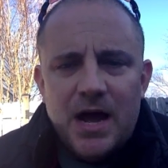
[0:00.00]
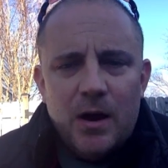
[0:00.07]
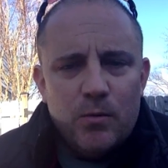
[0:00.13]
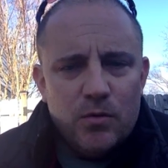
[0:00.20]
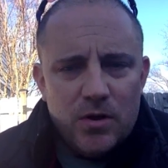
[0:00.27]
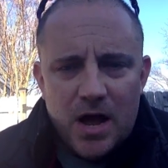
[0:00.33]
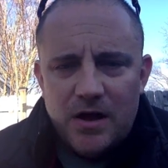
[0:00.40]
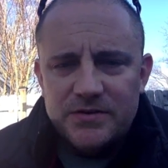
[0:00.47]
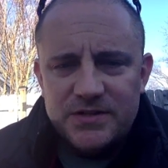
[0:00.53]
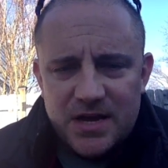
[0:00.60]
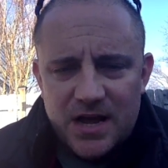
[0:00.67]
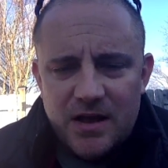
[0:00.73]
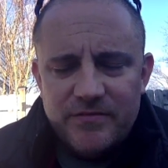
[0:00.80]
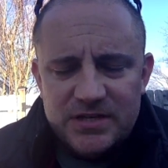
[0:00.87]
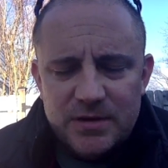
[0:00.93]
I'll
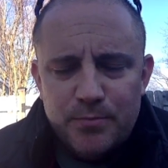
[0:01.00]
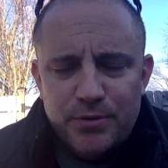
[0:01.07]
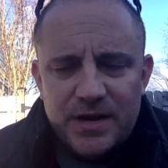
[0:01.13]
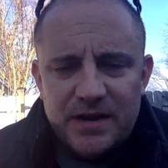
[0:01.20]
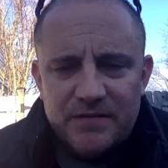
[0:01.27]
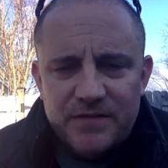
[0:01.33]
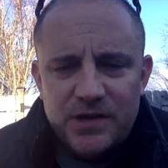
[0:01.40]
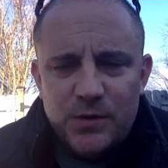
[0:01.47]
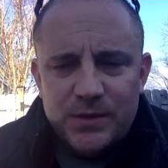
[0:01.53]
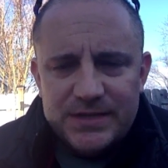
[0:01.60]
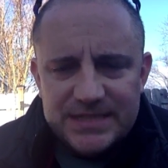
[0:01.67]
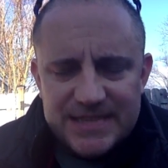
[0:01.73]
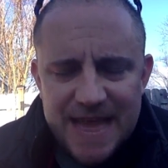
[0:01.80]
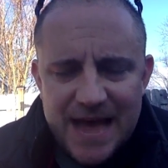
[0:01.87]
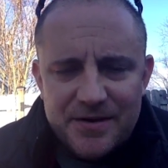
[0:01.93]
obviously put out a video on
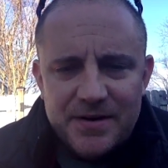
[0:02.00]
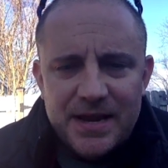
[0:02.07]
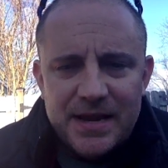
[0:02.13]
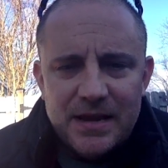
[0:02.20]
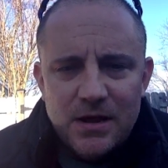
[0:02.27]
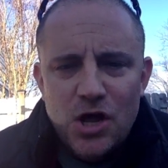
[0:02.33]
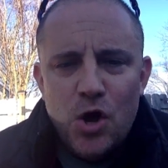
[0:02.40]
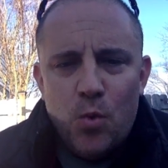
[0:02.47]
Saturday